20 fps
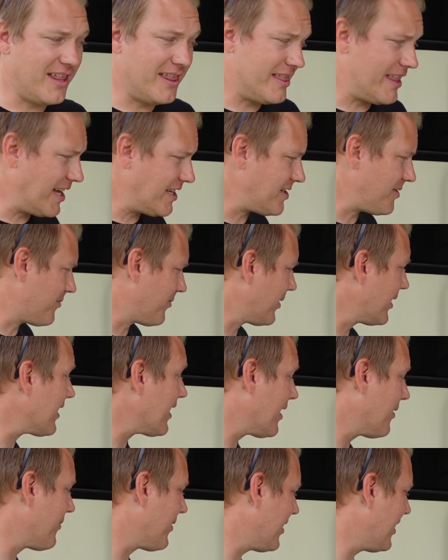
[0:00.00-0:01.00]
that's a
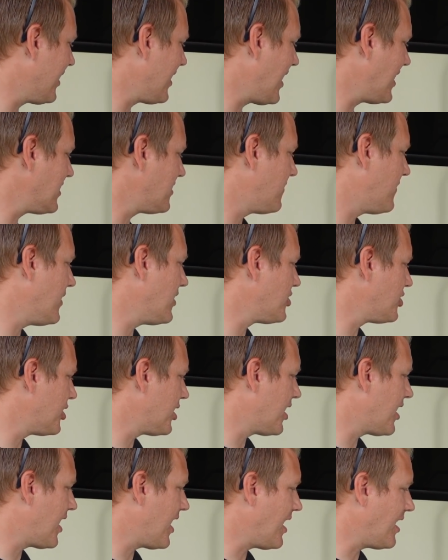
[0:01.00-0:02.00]
really, really nice
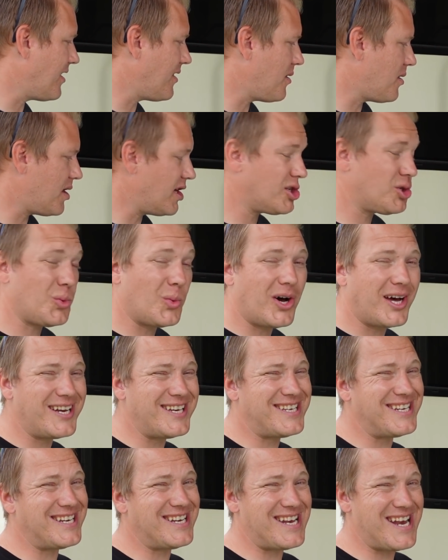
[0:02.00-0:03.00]
feature. And this one
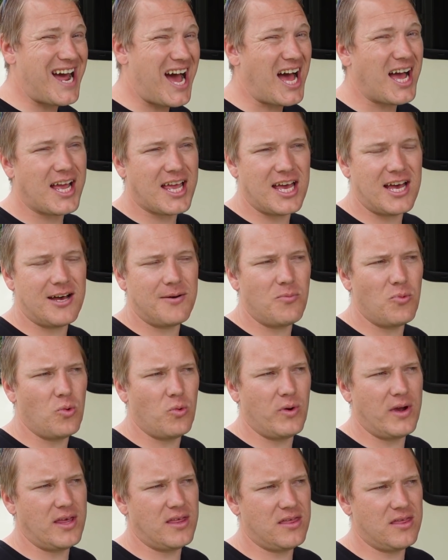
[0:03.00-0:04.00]
did not come
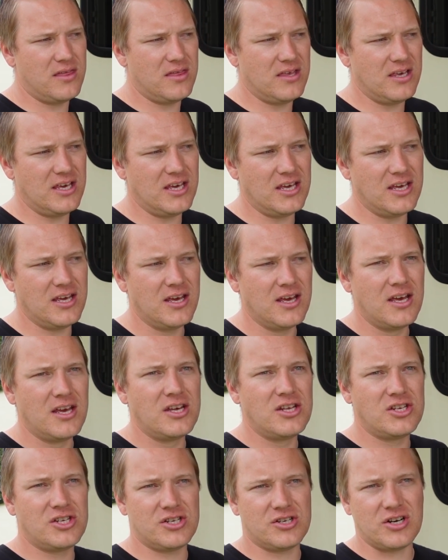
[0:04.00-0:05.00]
with the
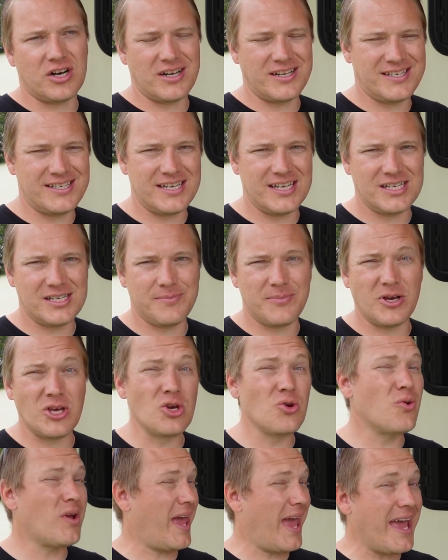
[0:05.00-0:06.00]
strut assist, but
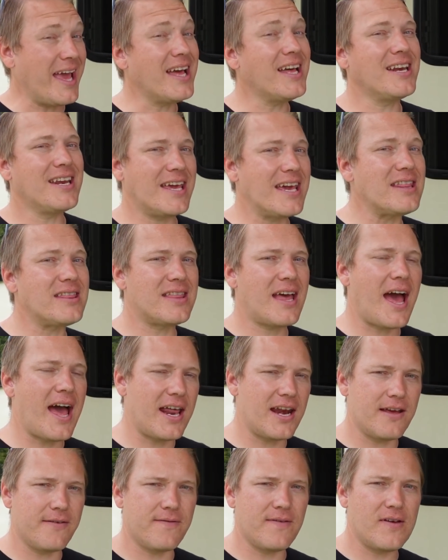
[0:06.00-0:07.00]
you can get
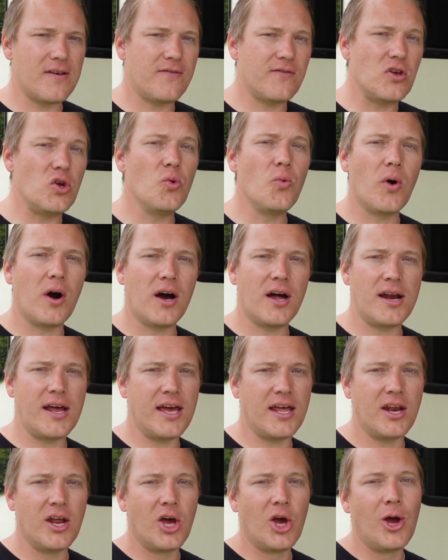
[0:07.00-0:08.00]
that if you want
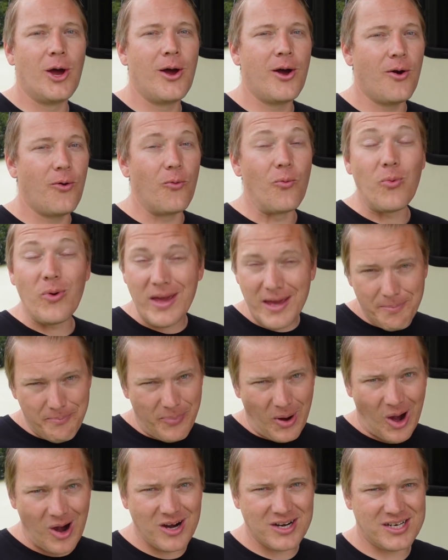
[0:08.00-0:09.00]
it. We
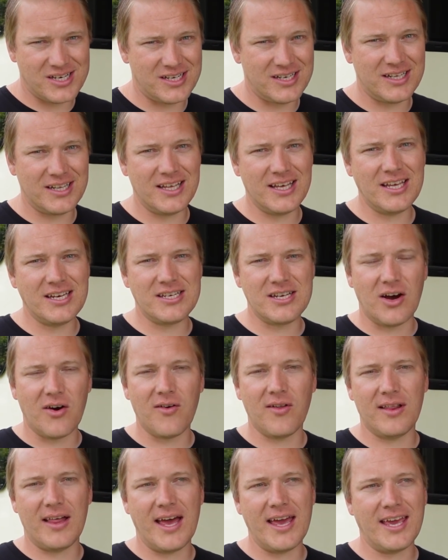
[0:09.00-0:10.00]
personally
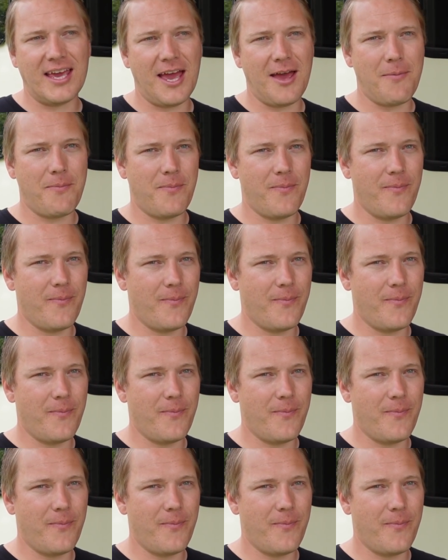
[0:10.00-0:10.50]
don't like it